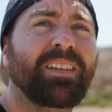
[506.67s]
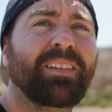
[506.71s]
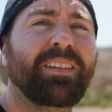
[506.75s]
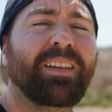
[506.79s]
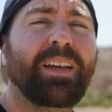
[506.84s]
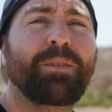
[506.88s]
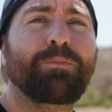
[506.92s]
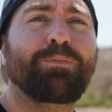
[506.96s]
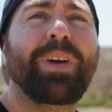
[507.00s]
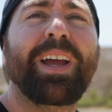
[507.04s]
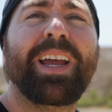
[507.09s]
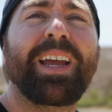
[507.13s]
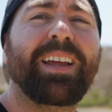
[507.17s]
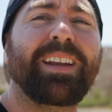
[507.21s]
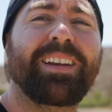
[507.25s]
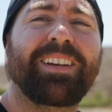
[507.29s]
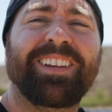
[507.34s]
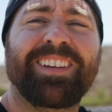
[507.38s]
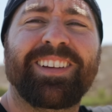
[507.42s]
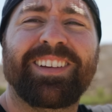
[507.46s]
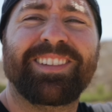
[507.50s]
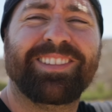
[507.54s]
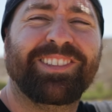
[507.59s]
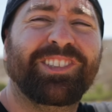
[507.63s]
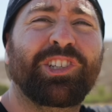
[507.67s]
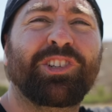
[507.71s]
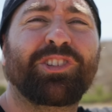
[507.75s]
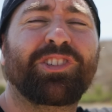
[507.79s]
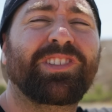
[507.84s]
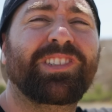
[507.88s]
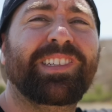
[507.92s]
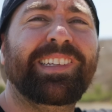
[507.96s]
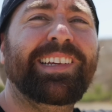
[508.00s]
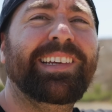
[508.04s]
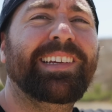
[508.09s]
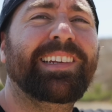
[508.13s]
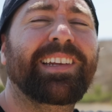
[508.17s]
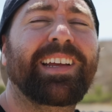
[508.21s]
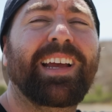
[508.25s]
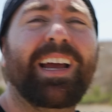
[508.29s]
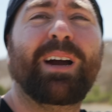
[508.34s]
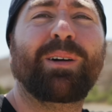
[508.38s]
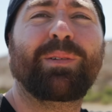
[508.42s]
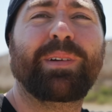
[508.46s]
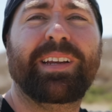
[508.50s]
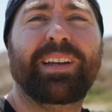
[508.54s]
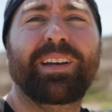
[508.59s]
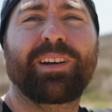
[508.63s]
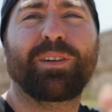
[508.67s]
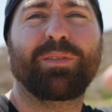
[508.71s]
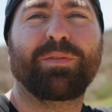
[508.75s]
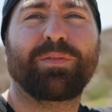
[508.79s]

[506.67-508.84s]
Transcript: and man, just seeing it out here